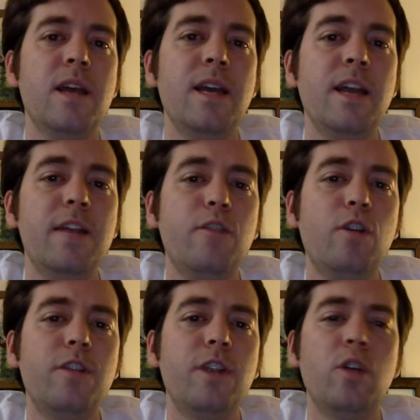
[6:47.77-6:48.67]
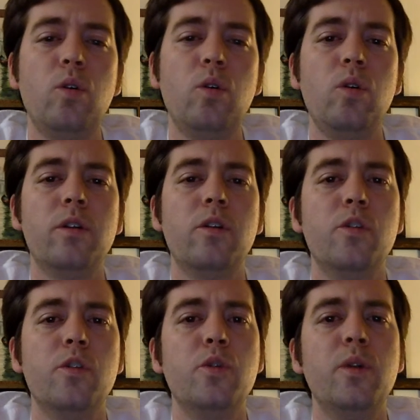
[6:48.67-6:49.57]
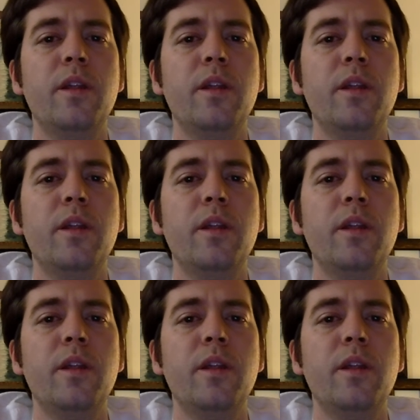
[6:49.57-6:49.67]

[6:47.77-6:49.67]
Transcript: get involved in a goal or do